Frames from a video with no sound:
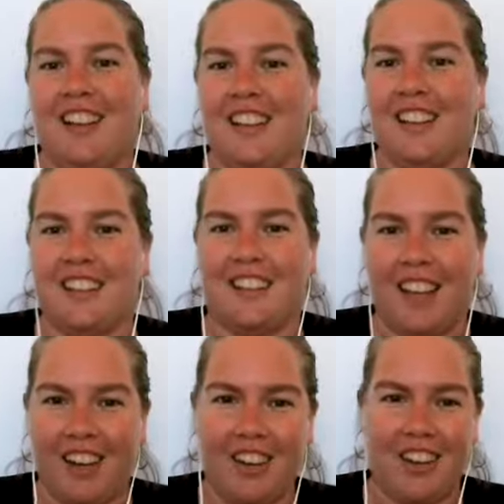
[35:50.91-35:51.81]
Let's,
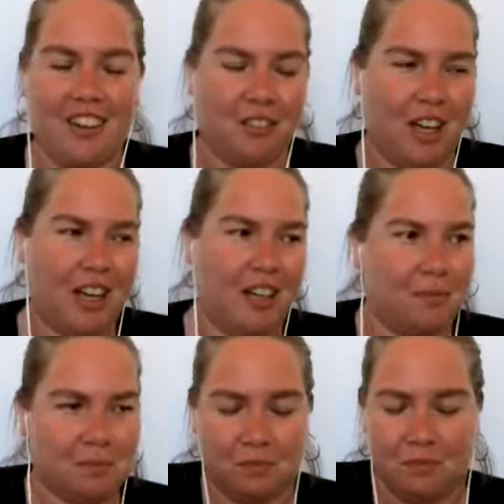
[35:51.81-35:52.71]
I don't know,
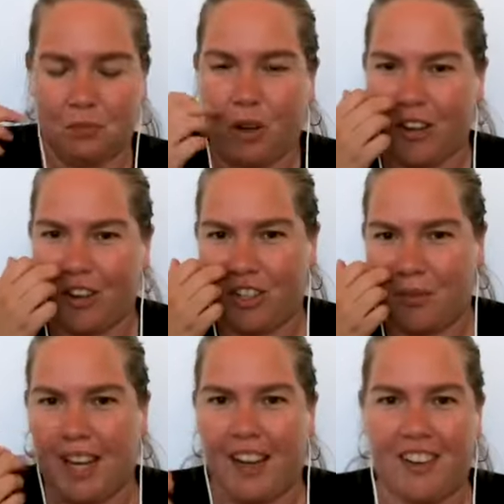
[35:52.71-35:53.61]
Watership
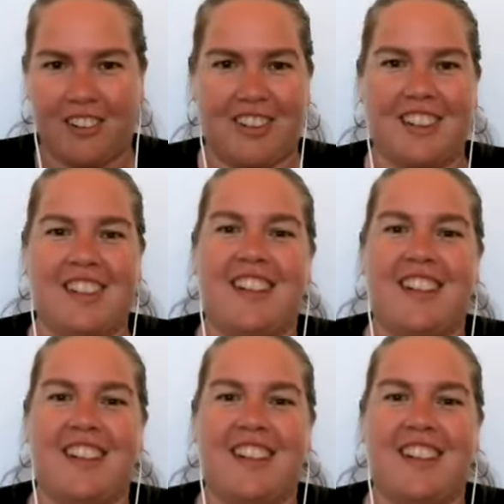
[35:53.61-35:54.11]
Down.